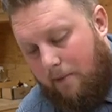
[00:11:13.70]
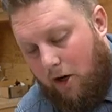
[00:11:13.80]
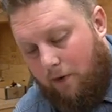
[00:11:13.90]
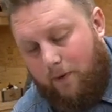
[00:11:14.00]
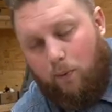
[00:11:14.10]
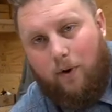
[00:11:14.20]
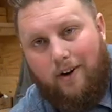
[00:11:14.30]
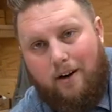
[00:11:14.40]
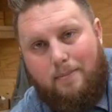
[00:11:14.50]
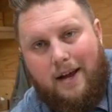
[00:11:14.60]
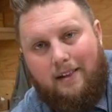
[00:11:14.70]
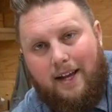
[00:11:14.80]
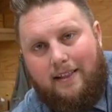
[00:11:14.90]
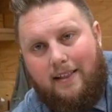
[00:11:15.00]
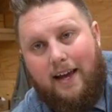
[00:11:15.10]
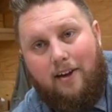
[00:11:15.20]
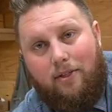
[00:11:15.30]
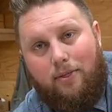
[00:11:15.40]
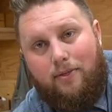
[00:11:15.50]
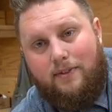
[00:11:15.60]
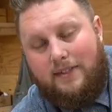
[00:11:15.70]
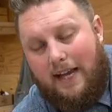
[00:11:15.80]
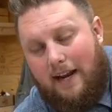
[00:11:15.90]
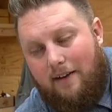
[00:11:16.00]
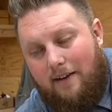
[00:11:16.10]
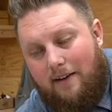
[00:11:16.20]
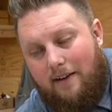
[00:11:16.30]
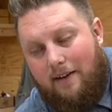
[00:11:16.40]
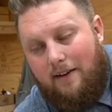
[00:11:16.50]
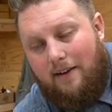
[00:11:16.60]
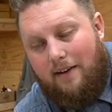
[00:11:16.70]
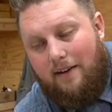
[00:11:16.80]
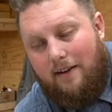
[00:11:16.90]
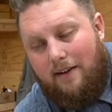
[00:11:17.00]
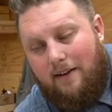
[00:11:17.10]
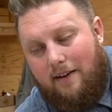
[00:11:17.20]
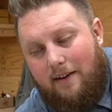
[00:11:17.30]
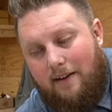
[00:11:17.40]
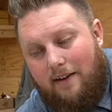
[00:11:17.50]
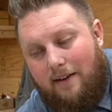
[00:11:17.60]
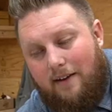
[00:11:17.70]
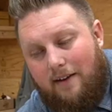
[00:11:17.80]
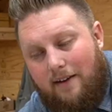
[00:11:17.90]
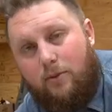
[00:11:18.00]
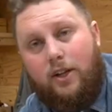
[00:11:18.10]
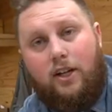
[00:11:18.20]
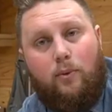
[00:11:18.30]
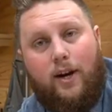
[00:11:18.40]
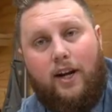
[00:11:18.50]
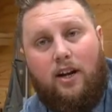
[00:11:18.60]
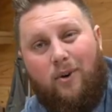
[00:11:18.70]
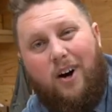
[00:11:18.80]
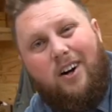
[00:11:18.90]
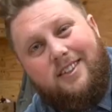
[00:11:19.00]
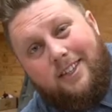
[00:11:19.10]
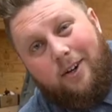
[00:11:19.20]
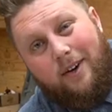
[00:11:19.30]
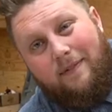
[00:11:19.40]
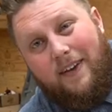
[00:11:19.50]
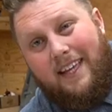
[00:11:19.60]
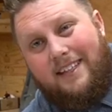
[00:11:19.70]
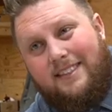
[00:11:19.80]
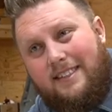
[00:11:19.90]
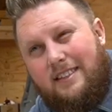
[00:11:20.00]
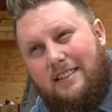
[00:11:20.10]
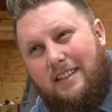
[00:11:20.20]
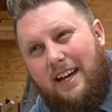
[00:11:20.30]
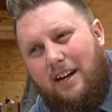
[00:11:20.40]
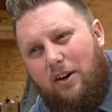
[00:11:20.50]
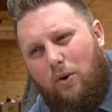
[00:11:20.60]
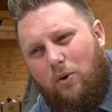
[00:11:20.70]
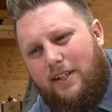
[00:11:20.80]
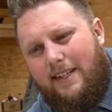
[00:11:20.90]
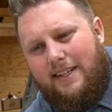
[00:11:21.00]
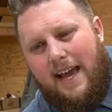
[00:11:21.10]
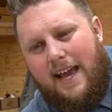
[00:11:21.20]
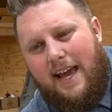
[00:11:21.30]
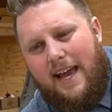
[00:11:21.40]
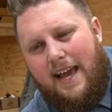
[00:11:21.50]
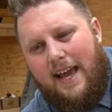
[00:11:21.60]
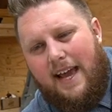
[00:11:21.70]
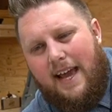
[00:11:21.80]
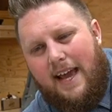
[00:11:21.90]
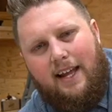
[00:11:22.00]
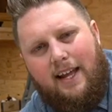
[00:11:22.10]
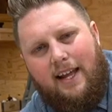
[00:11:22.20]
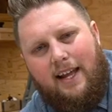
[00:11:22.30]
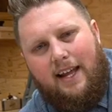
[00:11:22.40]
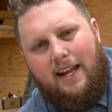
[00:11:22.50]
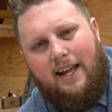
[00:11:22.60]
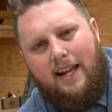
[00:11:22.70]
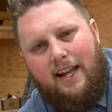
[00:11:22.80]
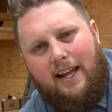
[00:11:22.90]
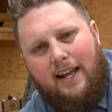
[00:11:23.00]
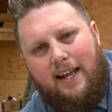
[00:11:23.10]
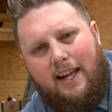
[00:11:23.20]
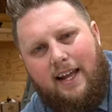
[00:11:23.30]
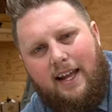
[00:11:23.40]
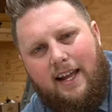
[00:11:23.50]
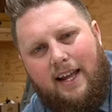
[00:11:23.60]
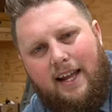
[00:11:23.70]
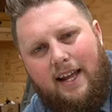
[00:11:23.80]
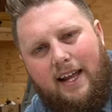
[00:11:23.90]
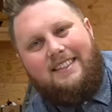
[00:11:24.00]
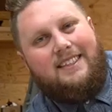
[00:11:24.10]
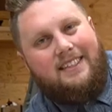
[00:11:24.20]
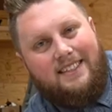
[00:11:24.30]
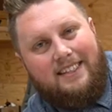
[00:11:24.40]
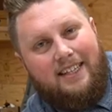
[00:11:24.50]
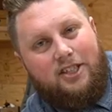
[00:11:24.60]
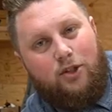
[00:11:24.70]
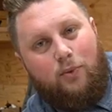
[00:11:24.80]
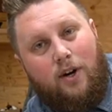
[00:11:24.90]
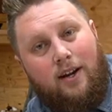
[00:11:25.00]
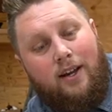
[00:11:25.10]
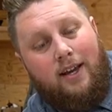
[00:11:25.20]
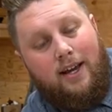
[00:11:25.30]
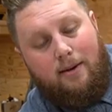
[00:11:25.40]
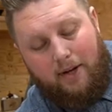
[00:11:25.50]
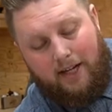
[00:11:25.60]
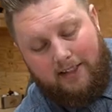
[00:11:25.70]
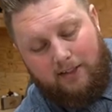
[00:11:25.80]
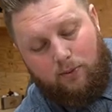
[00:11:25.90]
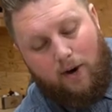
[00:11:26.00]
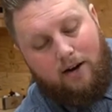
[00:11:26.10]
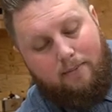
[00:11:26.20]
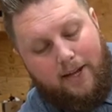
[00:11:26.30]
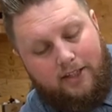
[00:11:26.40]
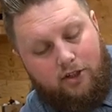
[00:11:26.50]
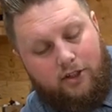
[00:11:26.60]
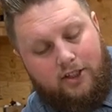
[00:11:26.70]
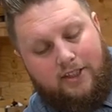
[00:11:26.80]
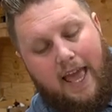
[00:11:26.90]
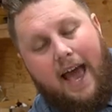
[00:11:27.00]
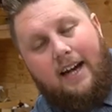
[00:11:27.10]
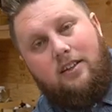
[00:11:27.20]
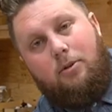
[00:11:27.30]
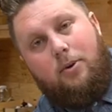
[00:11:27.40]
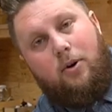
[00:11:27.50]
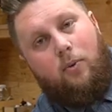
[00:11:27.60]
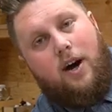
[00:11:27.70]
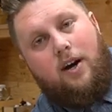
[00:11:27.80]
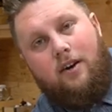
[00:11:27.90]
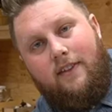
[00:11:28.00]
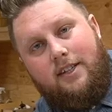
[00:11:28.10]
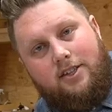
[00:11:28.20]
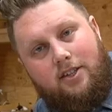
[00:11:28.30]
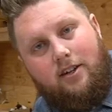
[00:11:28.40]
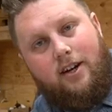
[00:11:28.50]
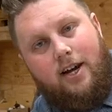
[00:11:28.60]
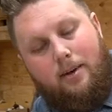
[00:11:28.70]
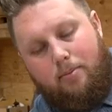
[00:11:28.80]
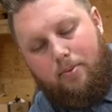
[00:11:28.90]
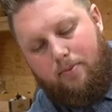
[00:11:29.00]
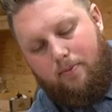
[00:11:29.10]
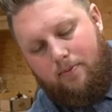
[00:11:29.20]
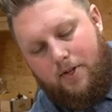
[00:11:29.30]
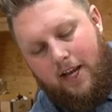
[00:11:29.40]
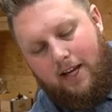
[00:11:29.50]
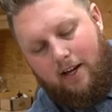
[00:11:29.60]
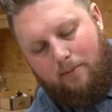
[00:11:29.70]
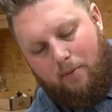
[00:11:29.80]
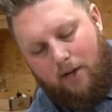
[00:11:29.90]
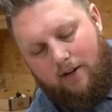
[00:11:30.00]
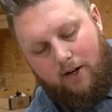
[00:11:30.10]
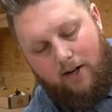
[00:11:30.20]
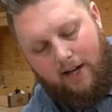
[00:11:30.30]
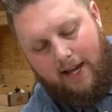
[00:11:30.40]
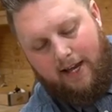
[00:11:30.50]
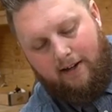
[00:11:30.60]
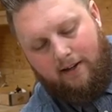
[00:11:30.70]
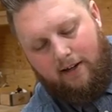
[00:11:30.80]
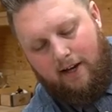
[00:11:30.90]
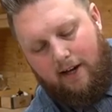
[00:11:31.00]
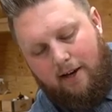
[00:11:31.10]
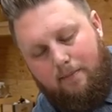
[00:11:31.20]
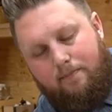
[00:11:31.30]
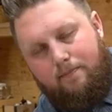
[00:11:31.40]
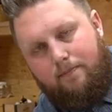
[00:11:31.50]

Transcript: you know, if you're worried about like the health side of it, what you're breathing, um, this is a really good way to go. Also, if it gets kind of old and tacky and it's not um, the right consistency that you want, because it's water-based, you can just add a little bit of water in there, stir it up, shake it up, whatever, and um,